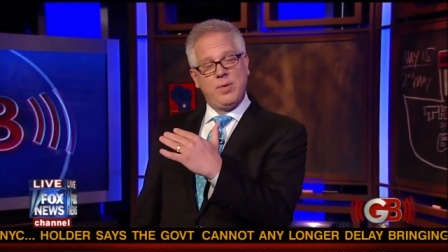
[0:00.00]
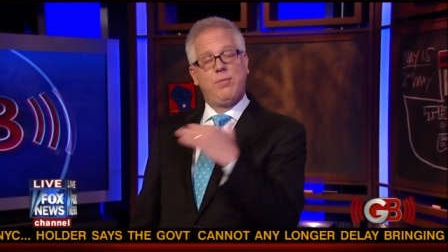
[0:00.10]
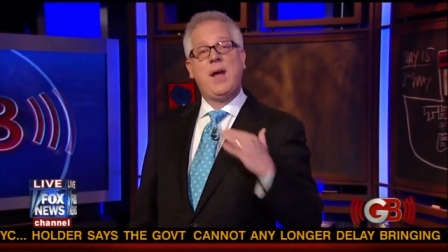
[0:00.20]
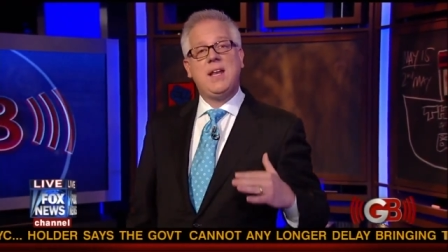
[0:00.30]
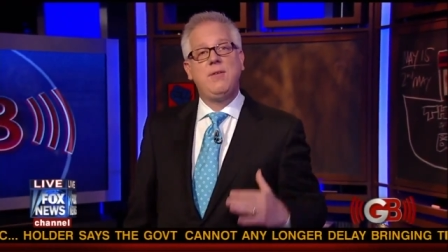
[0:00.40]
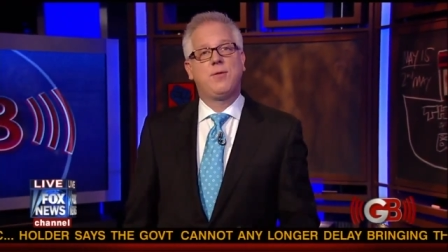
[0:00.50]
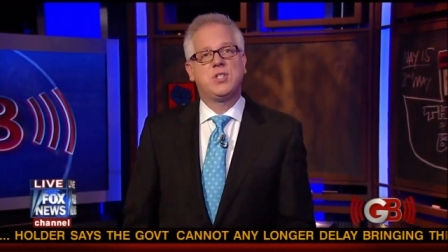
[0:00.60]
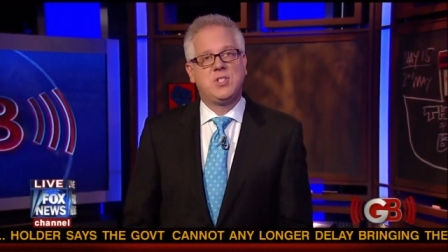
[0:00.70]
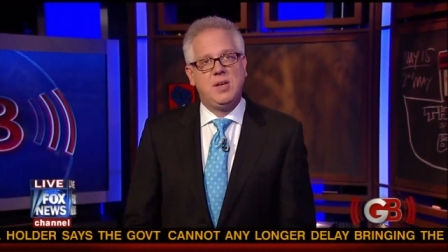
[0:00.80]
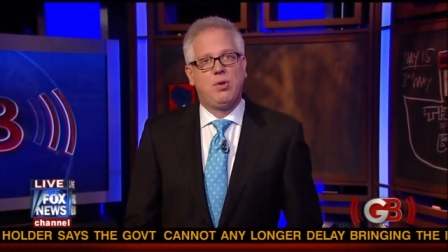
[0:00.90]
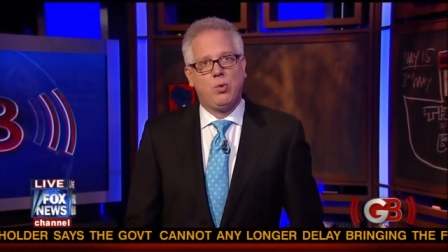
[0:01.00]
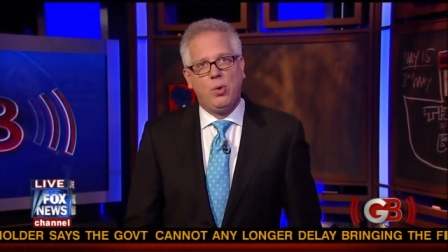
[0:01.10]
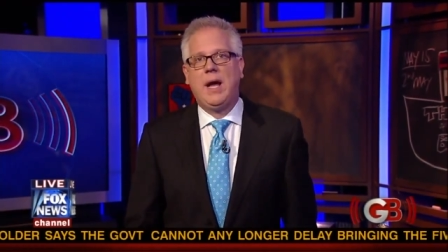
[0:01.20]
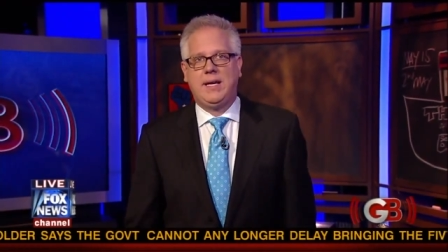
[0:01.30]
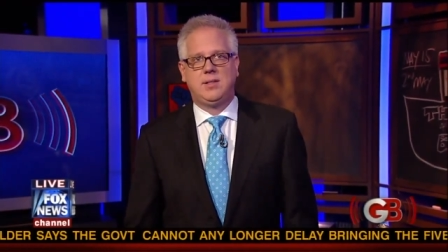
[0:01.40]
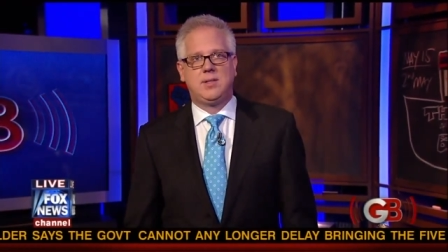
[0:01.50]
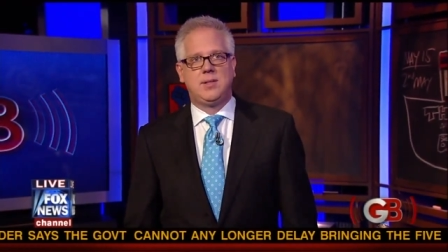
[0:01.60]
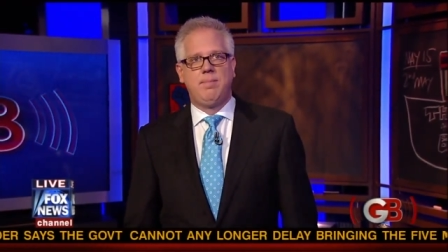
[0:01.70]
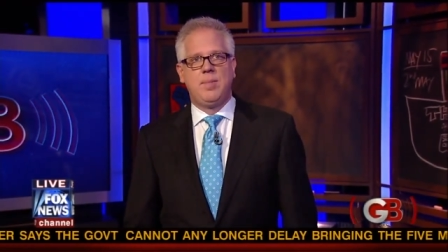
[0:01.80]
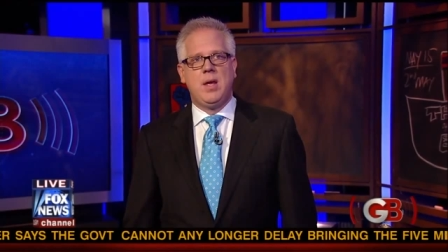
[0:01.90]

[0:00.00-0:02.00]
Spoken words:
fighting for civil rights.